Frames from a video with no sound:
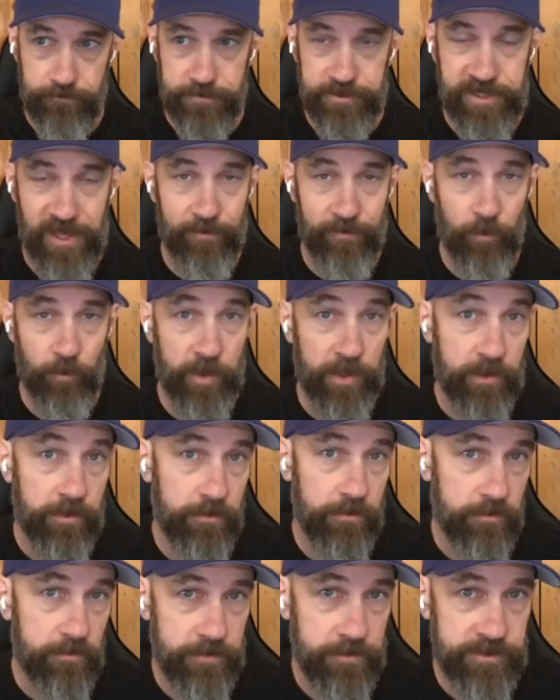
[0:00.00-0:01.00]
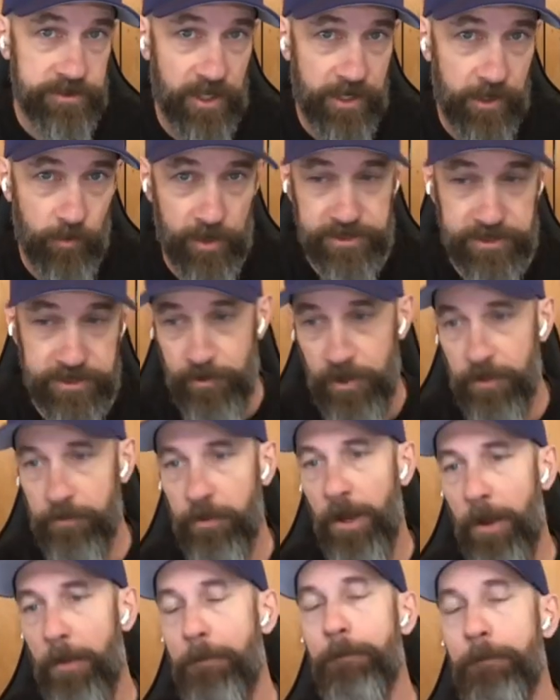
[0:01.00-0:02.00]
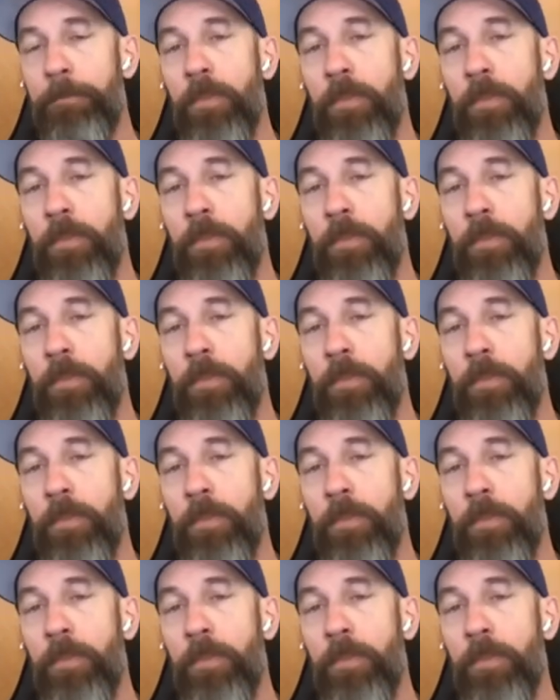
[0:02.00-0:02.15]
7-week study regimen, but